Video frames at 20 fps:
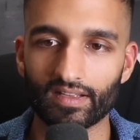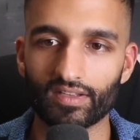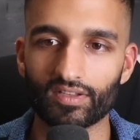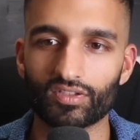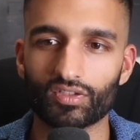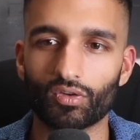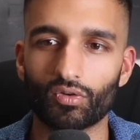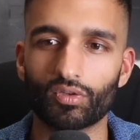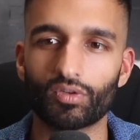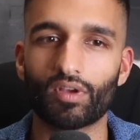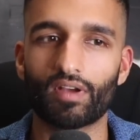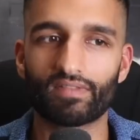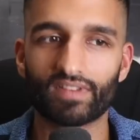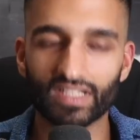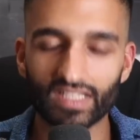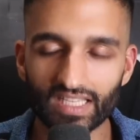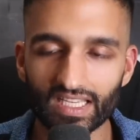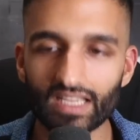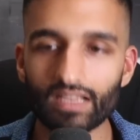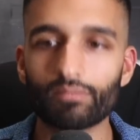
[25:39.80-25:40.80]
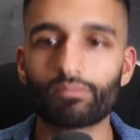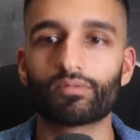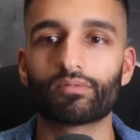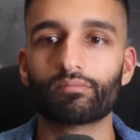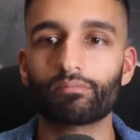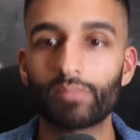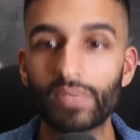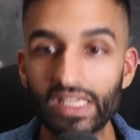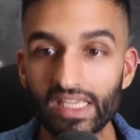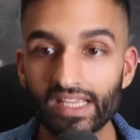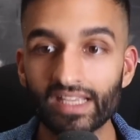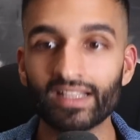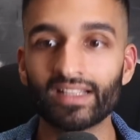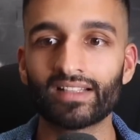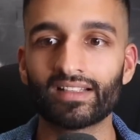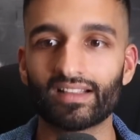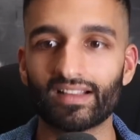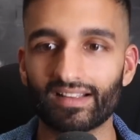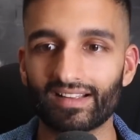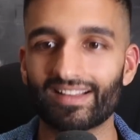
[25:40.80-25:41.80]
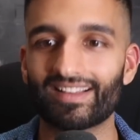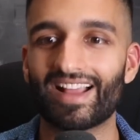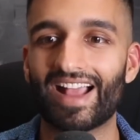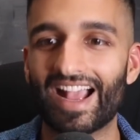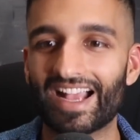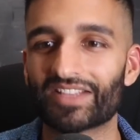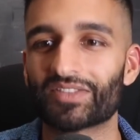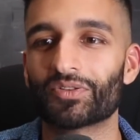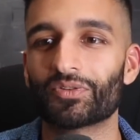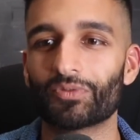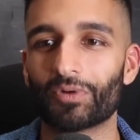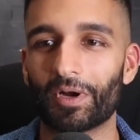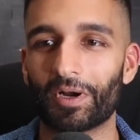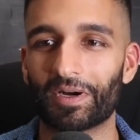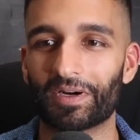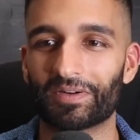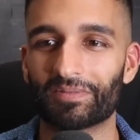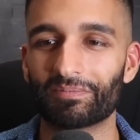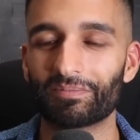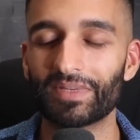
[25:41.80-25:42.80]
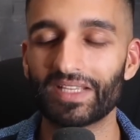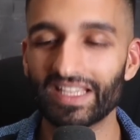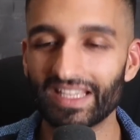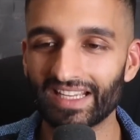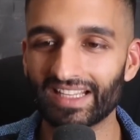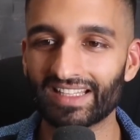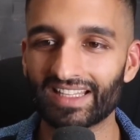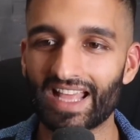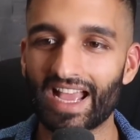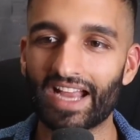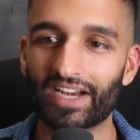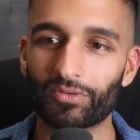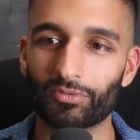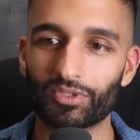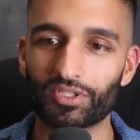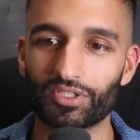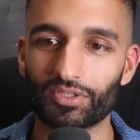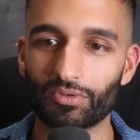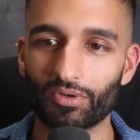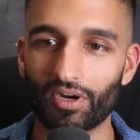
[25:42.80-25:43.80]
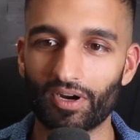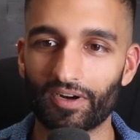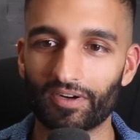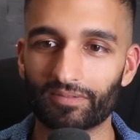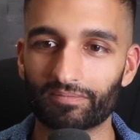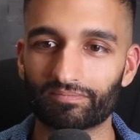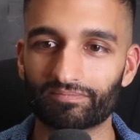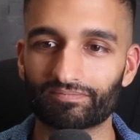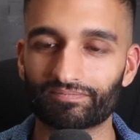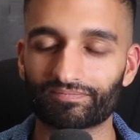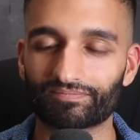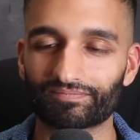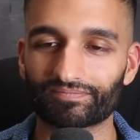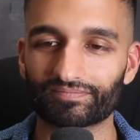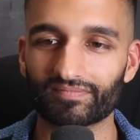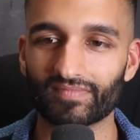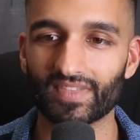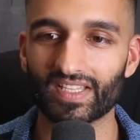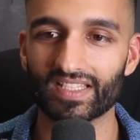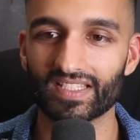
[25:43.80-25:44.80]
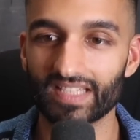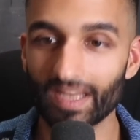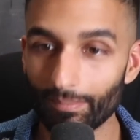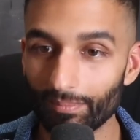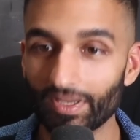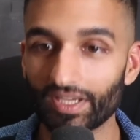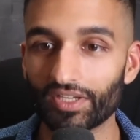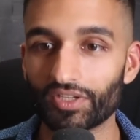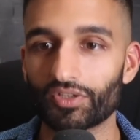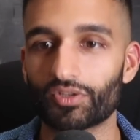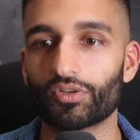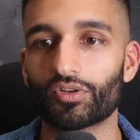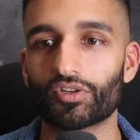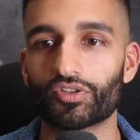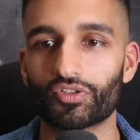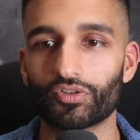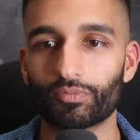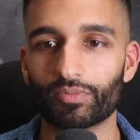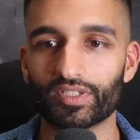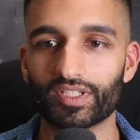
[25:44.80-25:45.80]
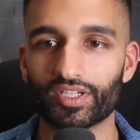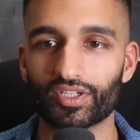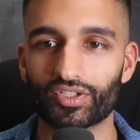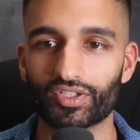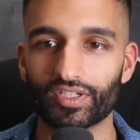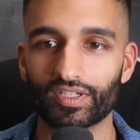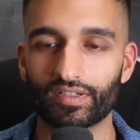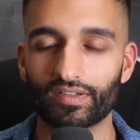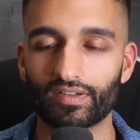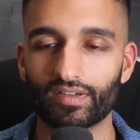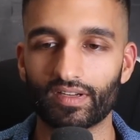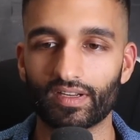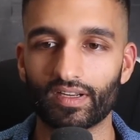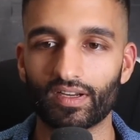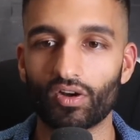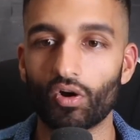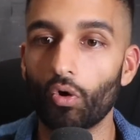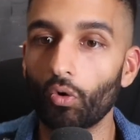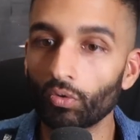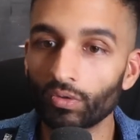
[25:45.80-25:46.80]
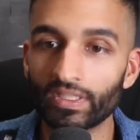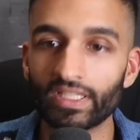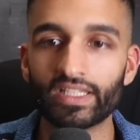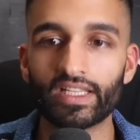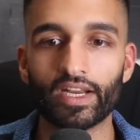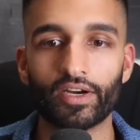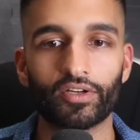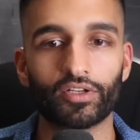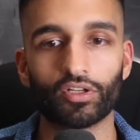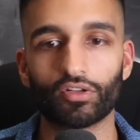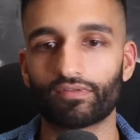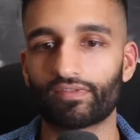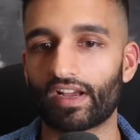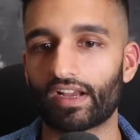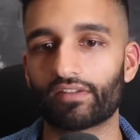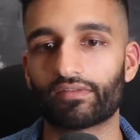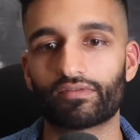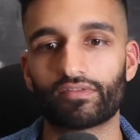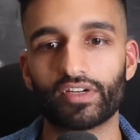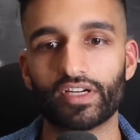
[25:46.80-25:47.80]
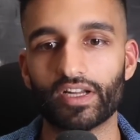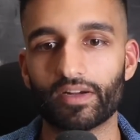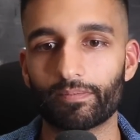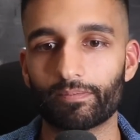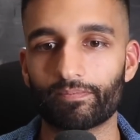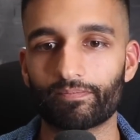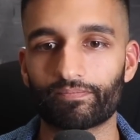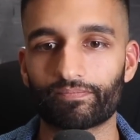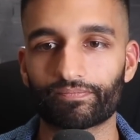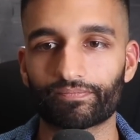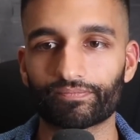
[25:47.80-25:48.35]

So you have to keep being as you are, being that which you are, stepping into your true position. Only there you'll find freedom,